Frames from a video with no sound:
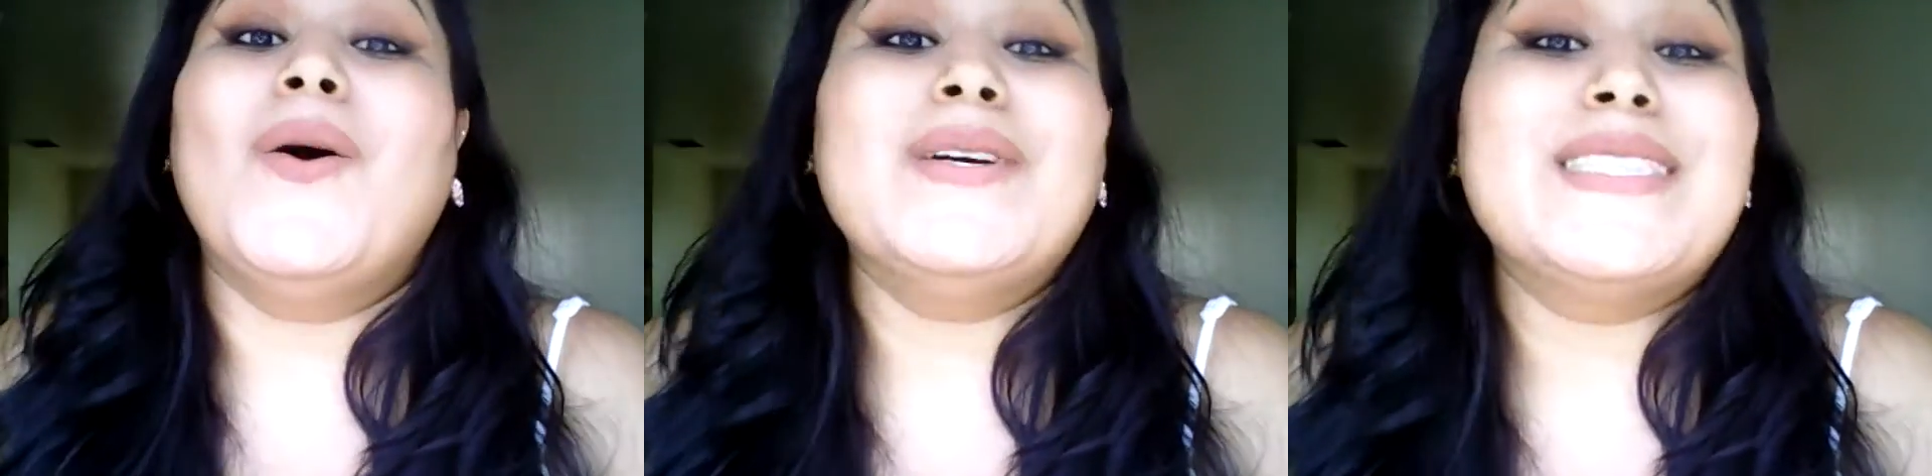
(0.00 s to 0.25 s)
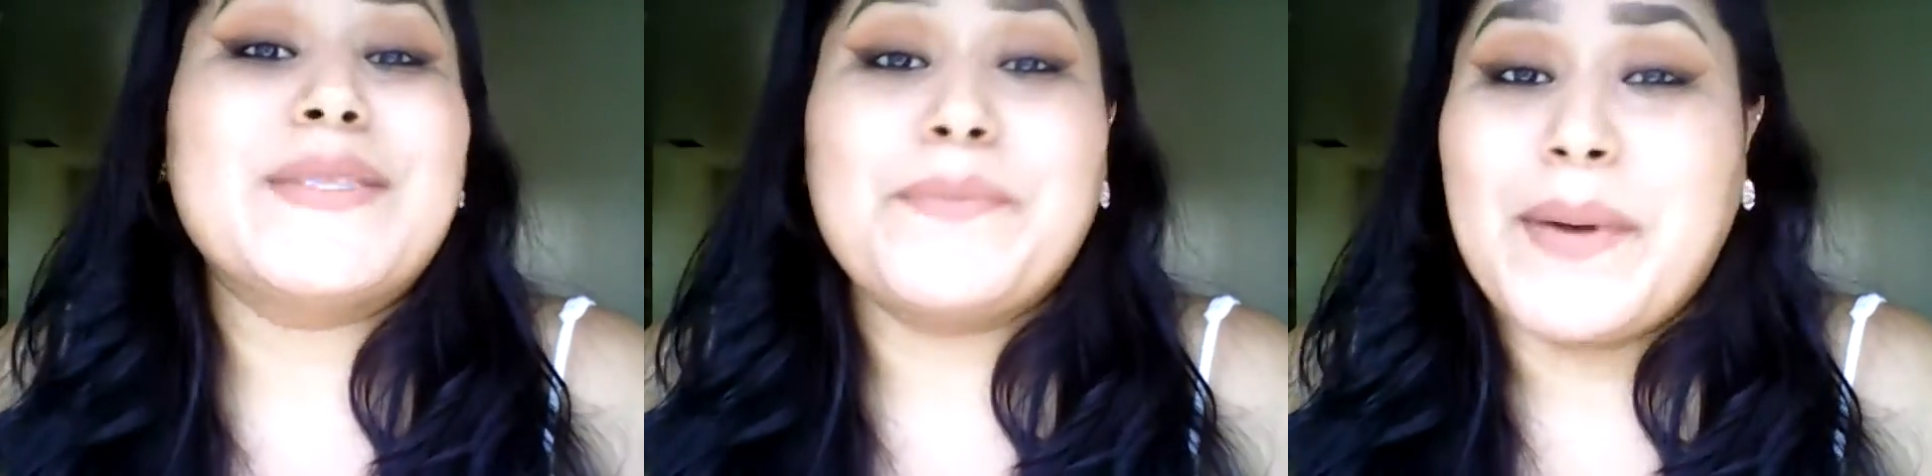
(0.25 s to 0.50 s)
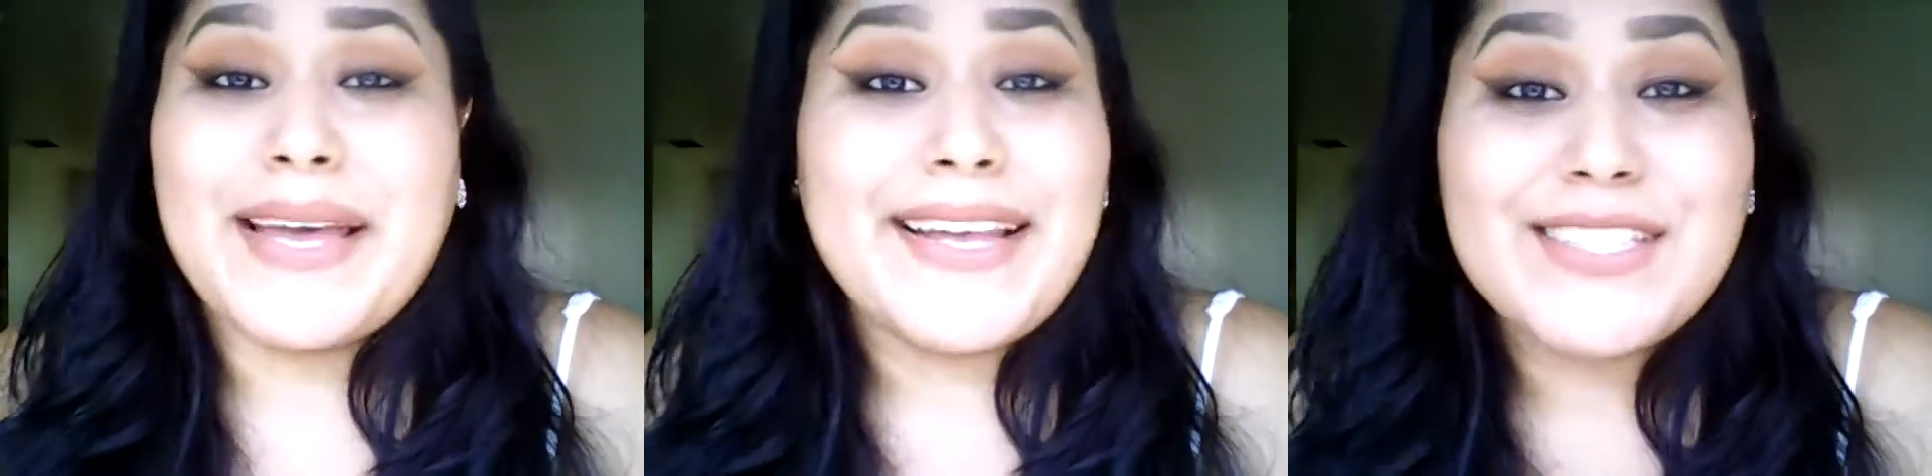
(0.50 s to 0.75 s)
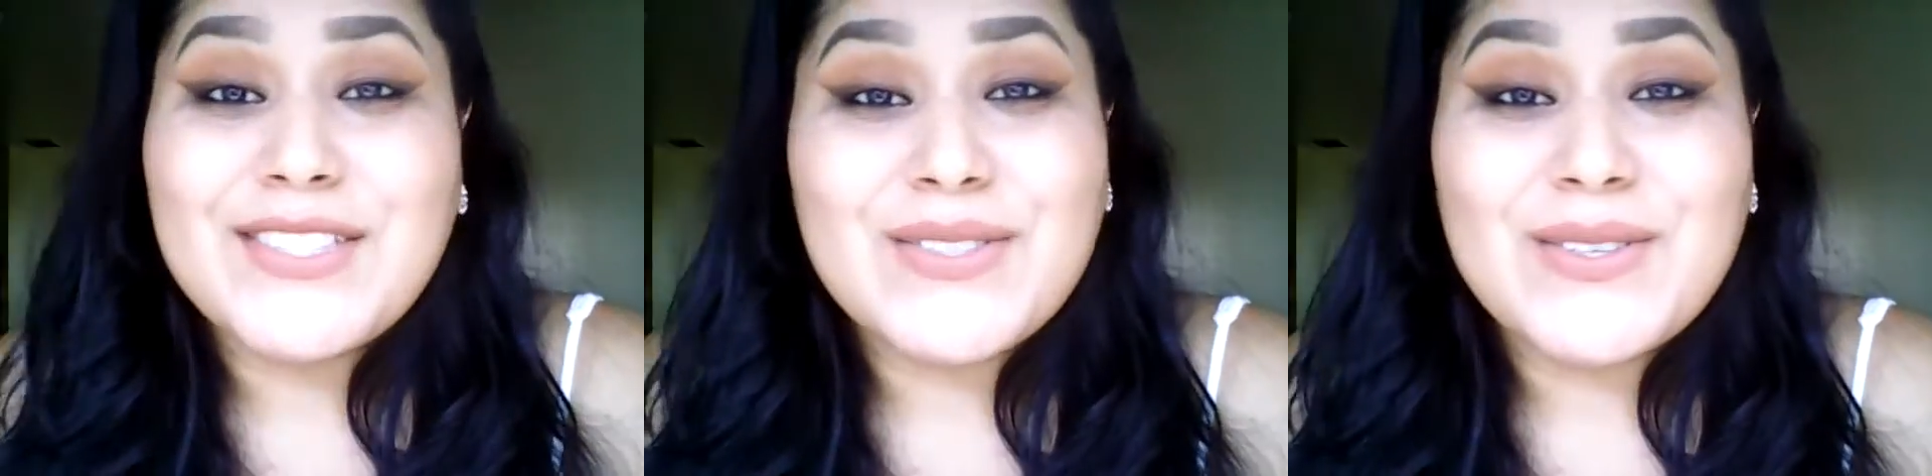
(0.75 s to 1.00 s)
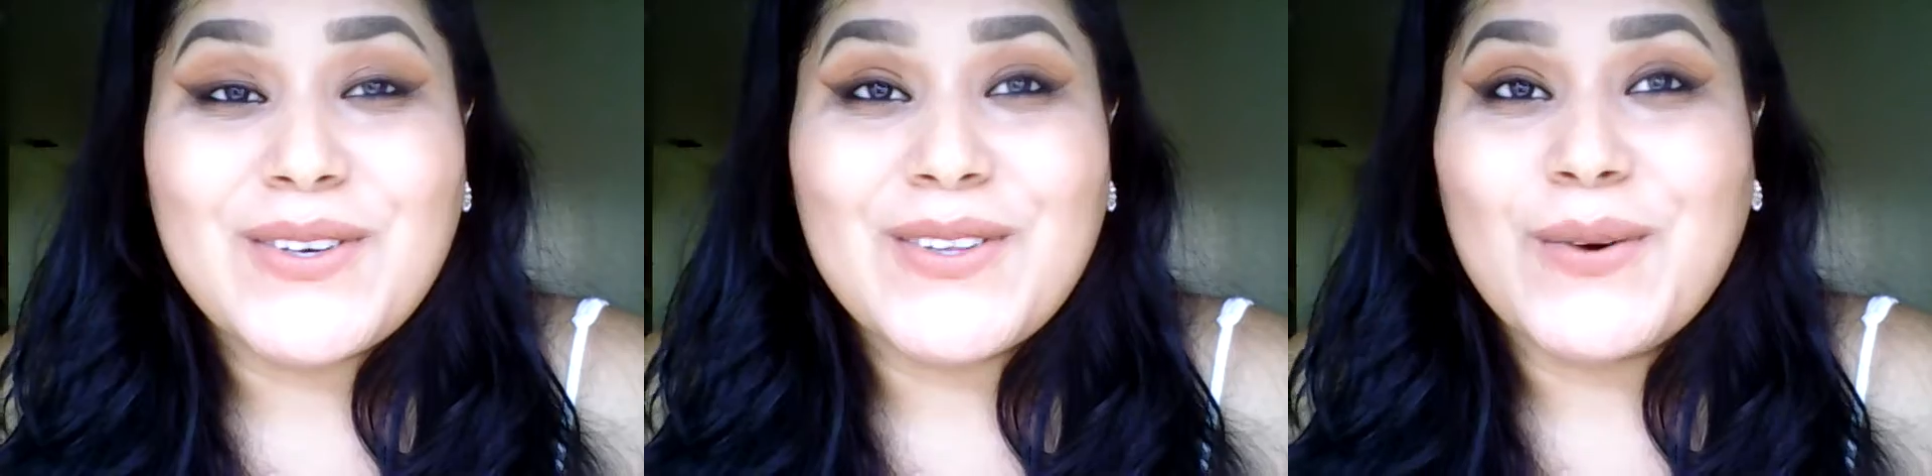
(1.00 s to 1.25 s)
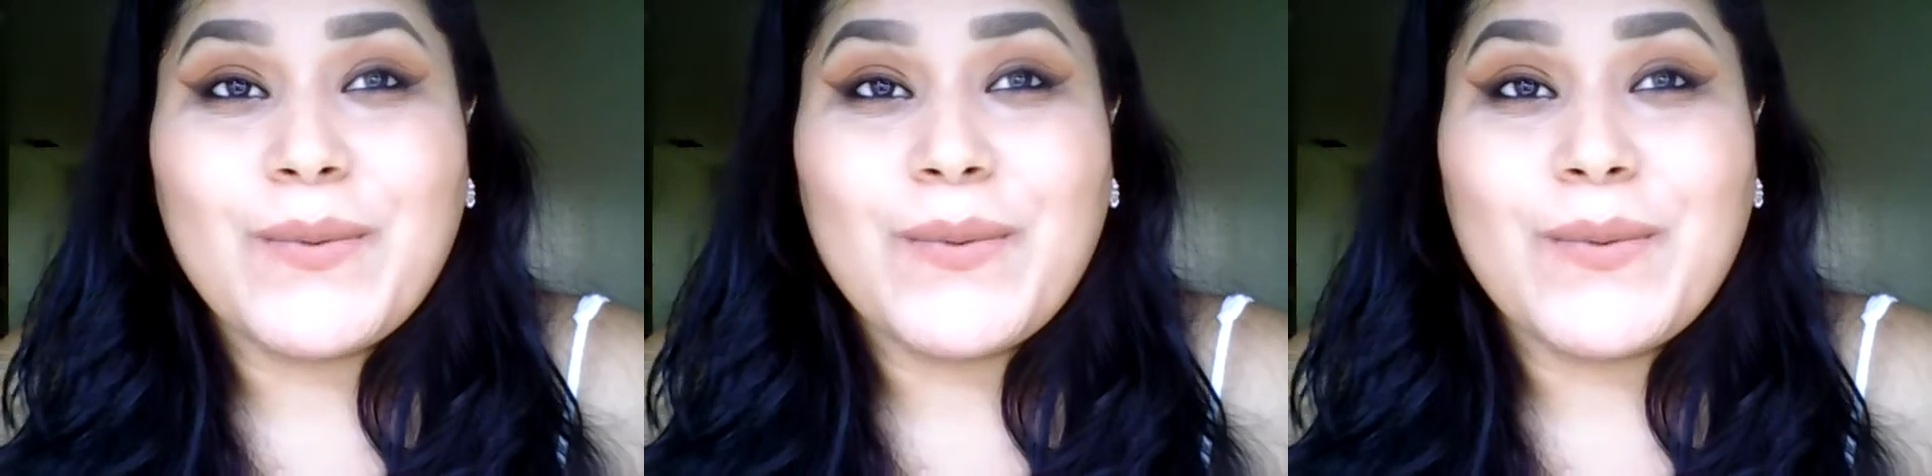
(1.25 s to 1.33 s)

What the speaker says: oh, it's Besso,